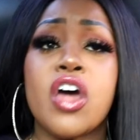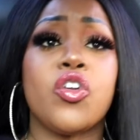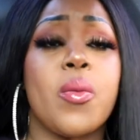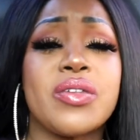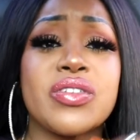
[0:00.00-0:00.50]

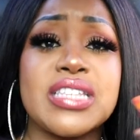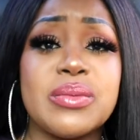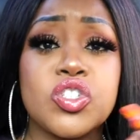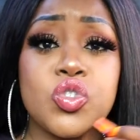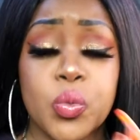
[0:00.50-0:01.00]
not make the
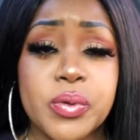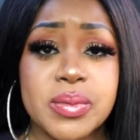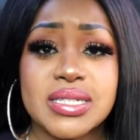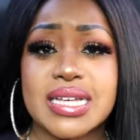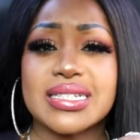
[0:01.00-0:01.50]
same stupid
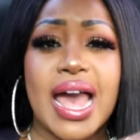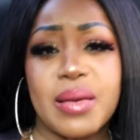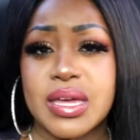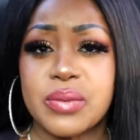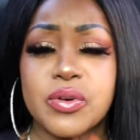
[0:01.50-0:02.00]
mistakes I
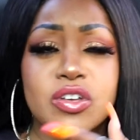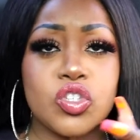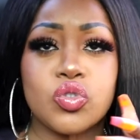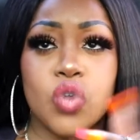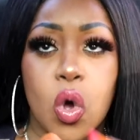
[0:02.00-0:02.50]
made because
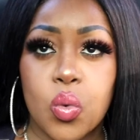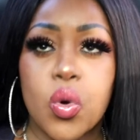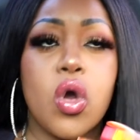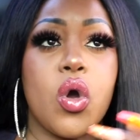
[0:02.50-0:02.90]
you don't.